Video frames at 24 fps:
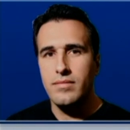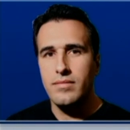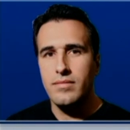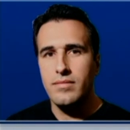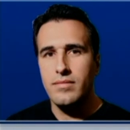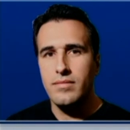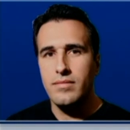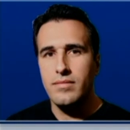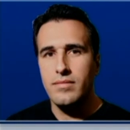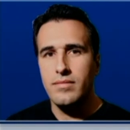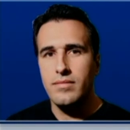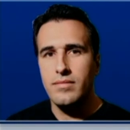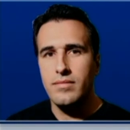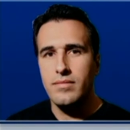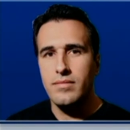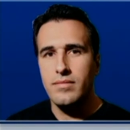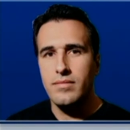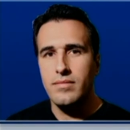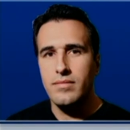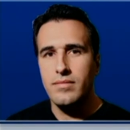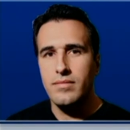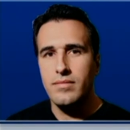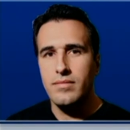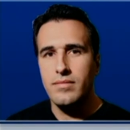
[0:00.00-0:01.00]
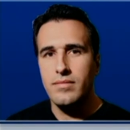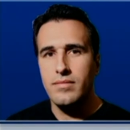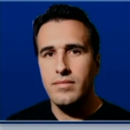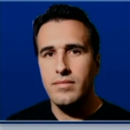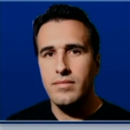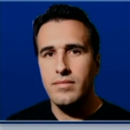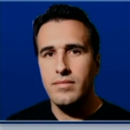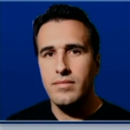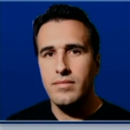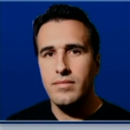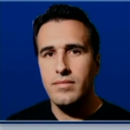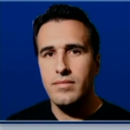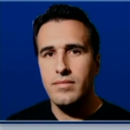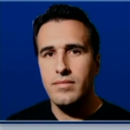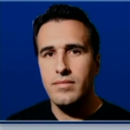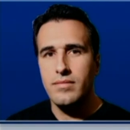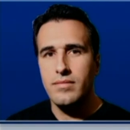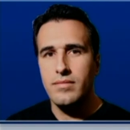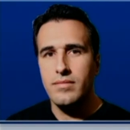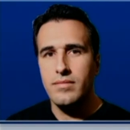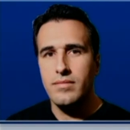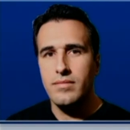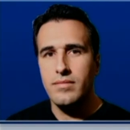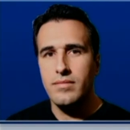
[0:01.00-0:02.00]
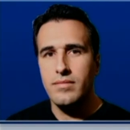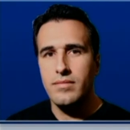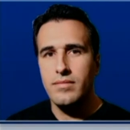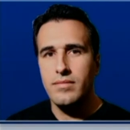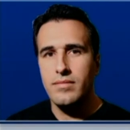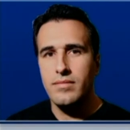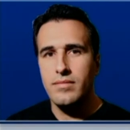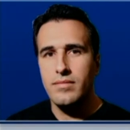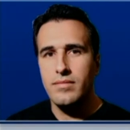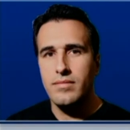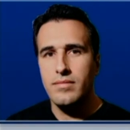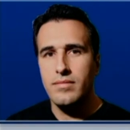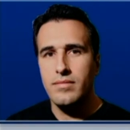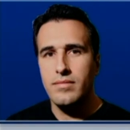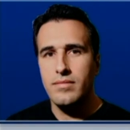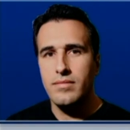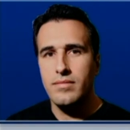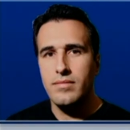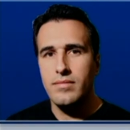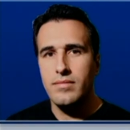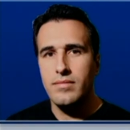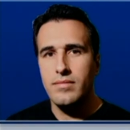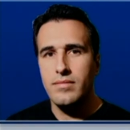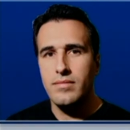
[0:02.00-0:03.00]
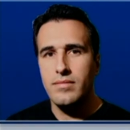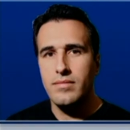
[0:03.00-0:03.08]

(no lip movement)